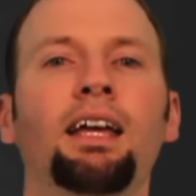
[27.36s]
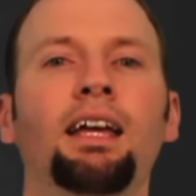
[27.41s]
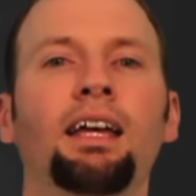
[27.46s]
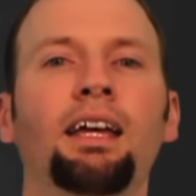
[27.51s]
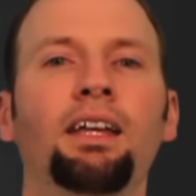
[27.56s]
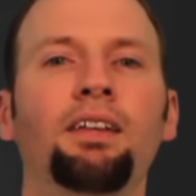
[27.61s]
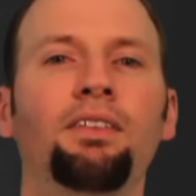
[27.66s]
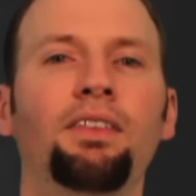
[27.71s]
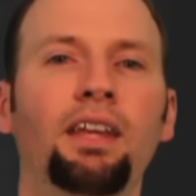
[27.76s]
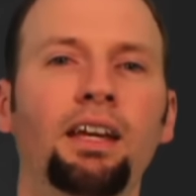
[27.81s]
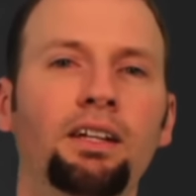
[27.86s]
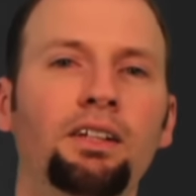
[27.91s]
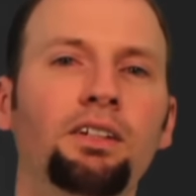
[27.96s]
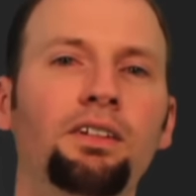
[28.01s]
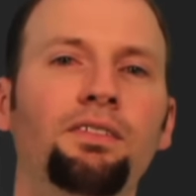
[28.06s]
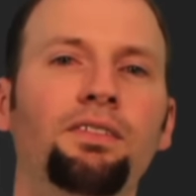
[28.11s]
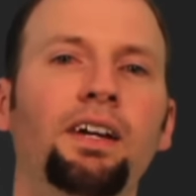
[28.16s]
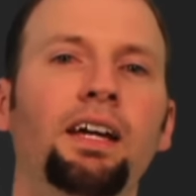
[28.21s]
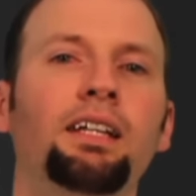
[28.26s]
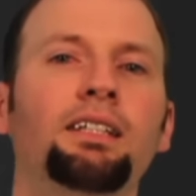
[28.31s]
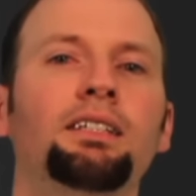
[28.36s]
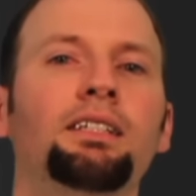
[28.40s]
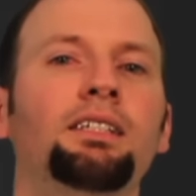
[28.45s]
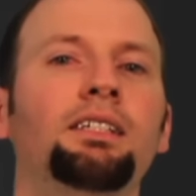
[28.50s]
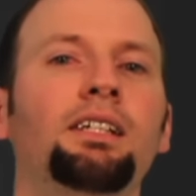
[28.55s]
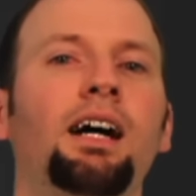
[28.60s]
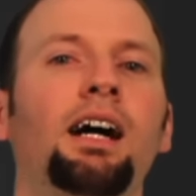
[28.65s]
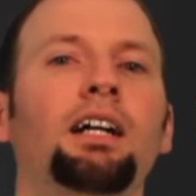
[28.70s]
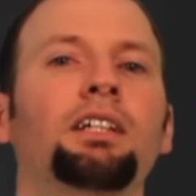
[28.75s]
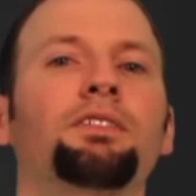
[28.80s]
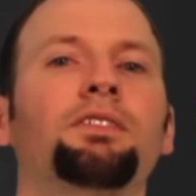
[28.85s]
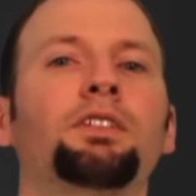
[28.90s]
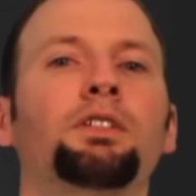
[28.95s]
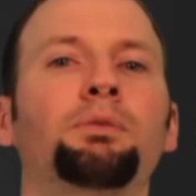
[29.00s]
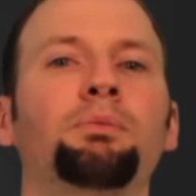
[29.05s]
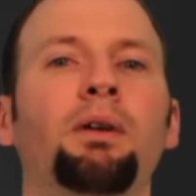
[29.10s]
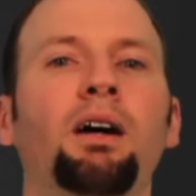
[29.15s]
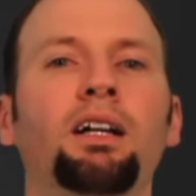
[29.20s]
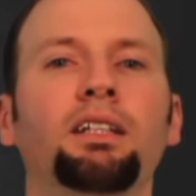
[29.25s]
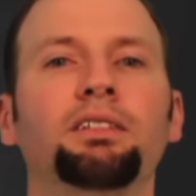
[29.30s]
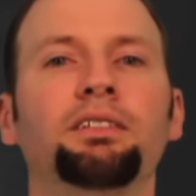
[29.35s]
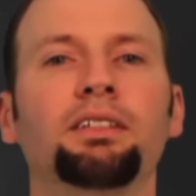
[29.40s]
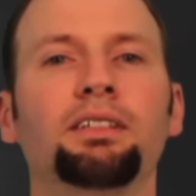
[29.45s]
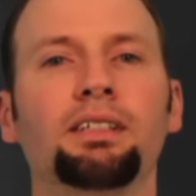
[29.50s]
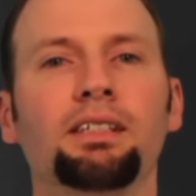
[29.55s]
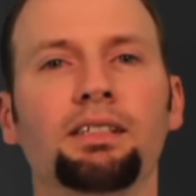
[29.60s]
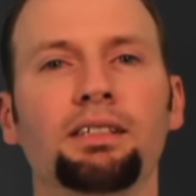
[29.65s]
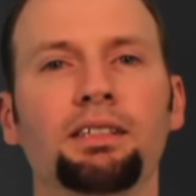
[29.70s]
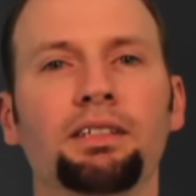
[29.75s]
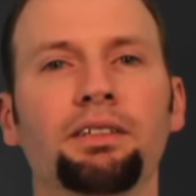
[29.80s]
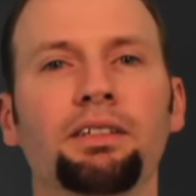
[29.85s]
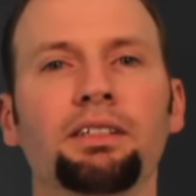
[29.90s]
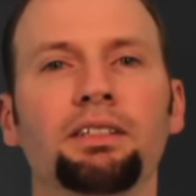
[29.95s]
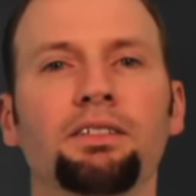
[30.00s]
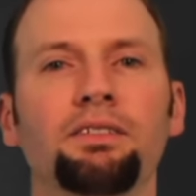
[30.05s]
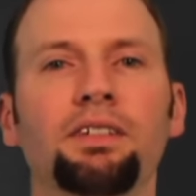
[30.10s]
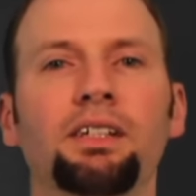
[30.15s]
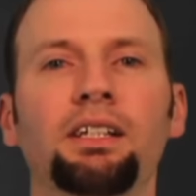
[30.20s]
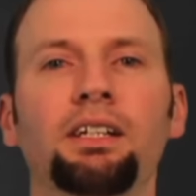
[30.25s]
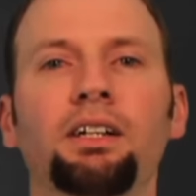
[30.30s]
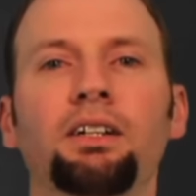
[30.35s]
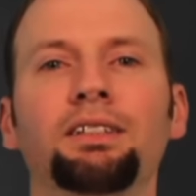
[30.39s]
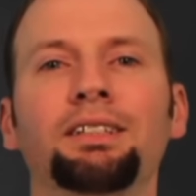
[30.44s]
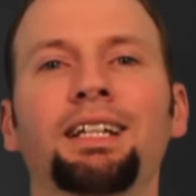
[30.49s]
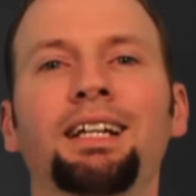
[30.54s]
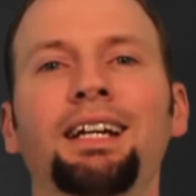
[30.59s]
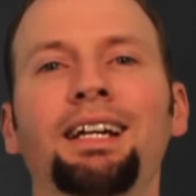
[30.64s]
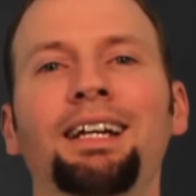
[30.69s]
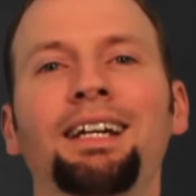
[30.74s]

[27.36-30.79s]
And thank you to Fantasy Jocks for sponsoring this series of videos.